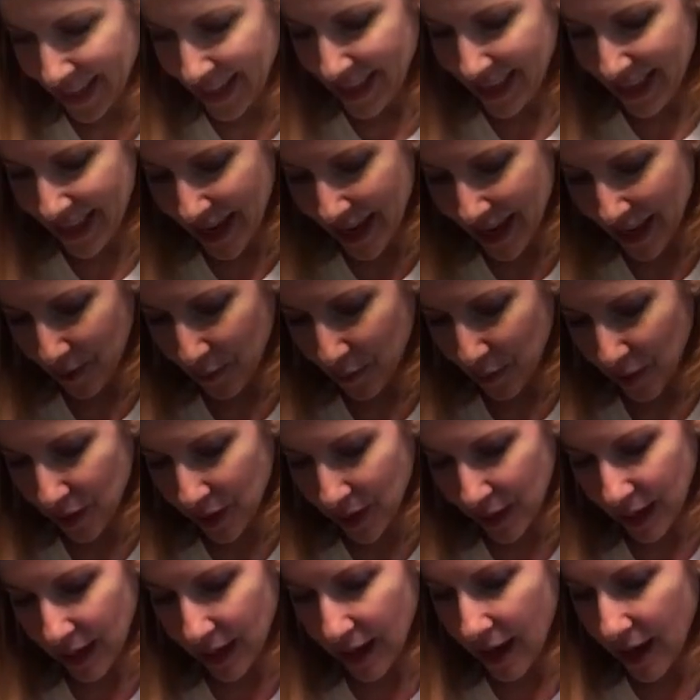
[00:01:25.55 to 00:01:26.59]
then we're
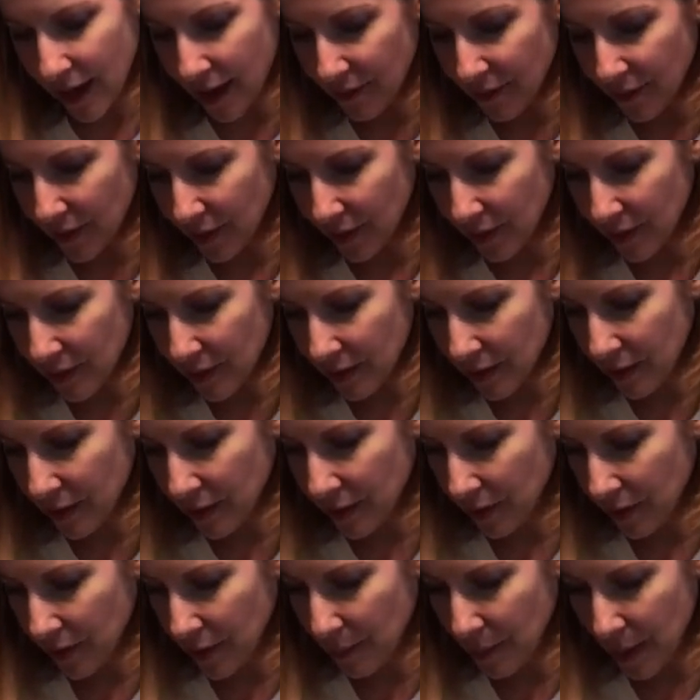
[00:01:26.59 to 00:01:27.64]
gonna cover
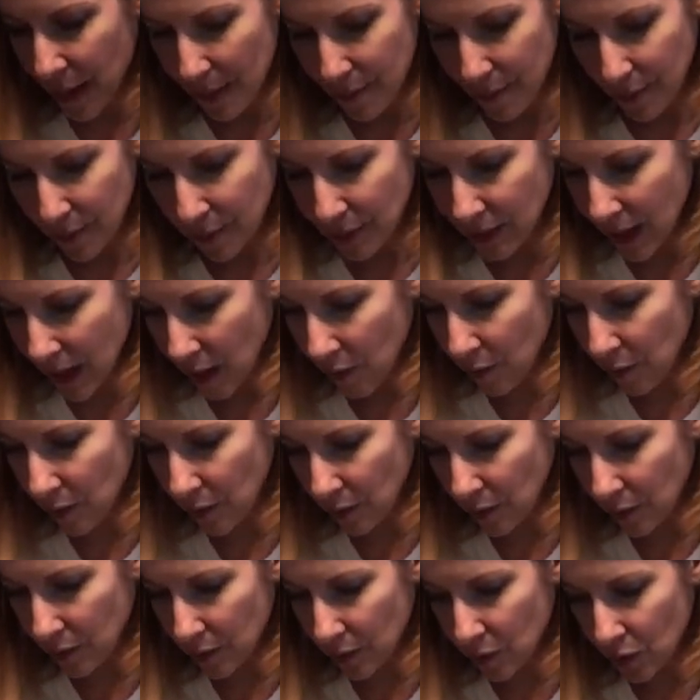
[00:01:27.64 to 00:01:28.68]
the paper
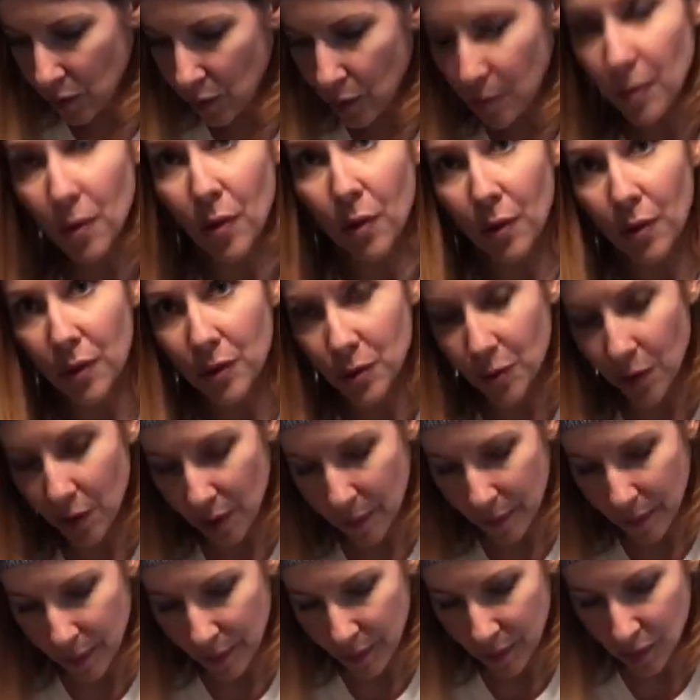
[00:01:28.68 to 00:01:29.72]
towel tube or the
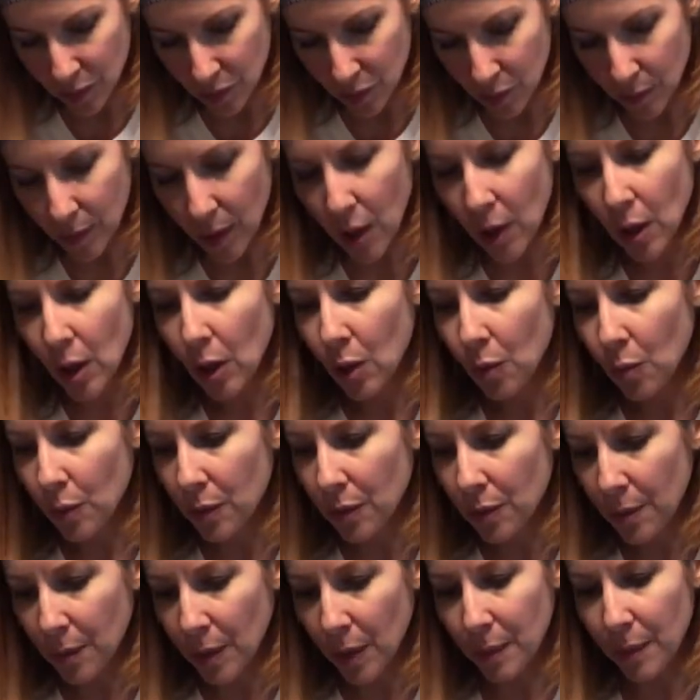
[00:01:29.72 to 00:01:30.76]
toilet paper tube with
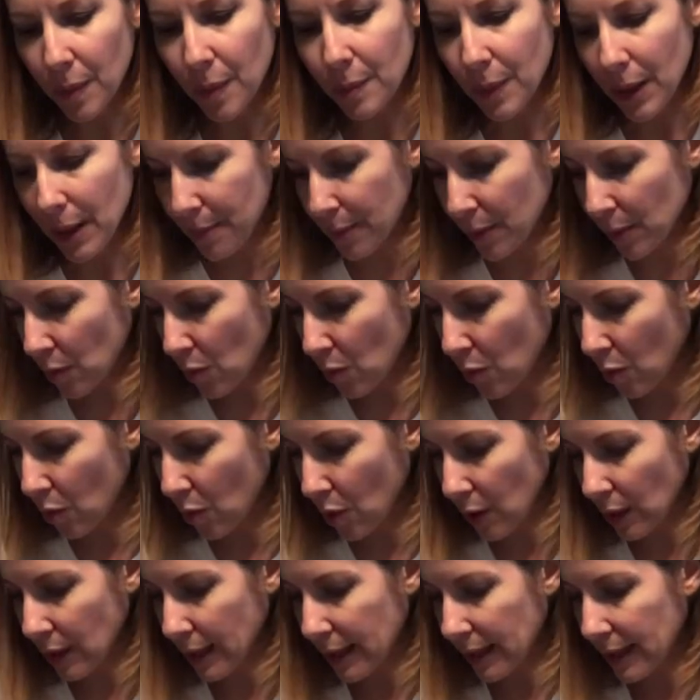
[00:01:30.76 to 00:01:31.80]
the purple paper,
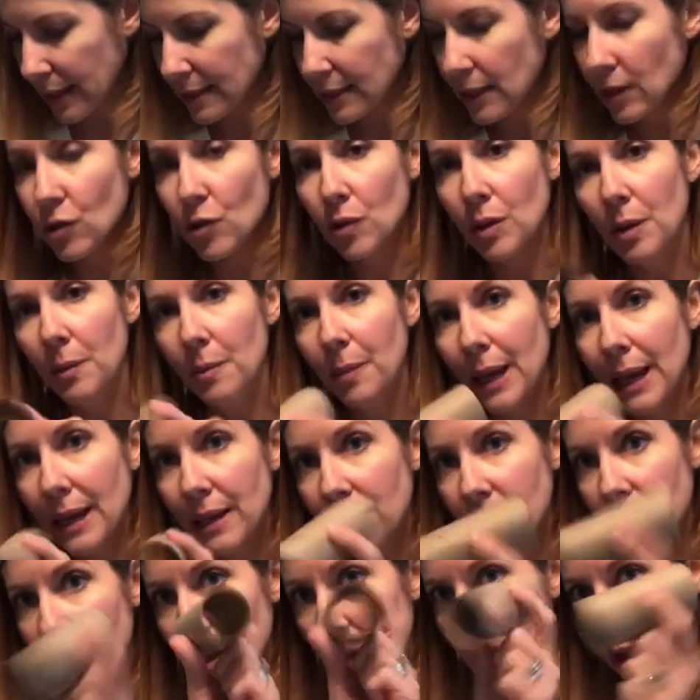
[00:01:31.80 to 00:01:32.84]
or like I said, you can
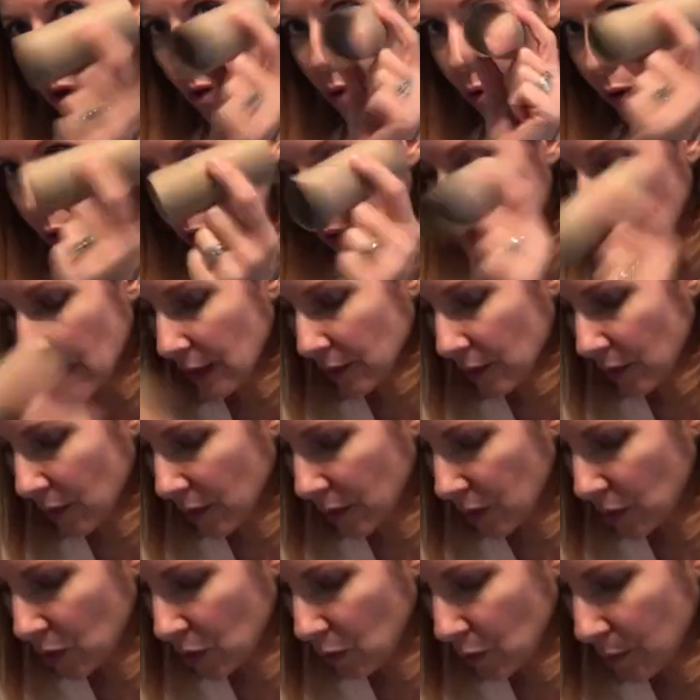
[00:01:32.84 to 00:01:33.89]
paint or color the
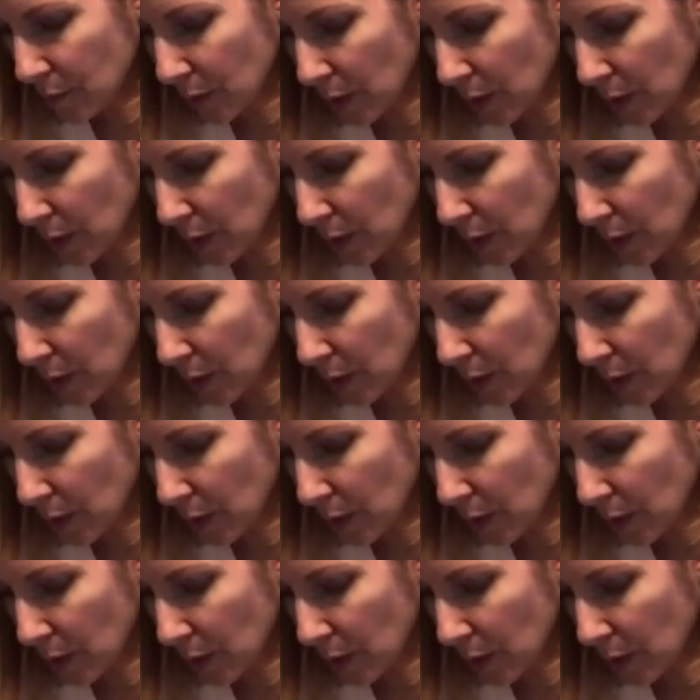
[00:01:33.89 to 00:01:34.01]
tube